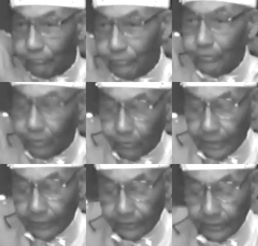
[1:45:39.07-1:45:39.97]
you know,
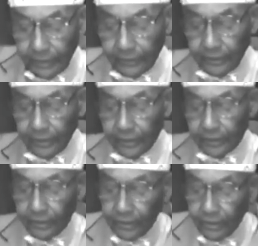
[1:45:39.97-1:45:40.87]
out in, out in here.
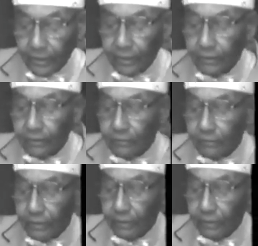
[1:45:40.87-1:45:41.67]
He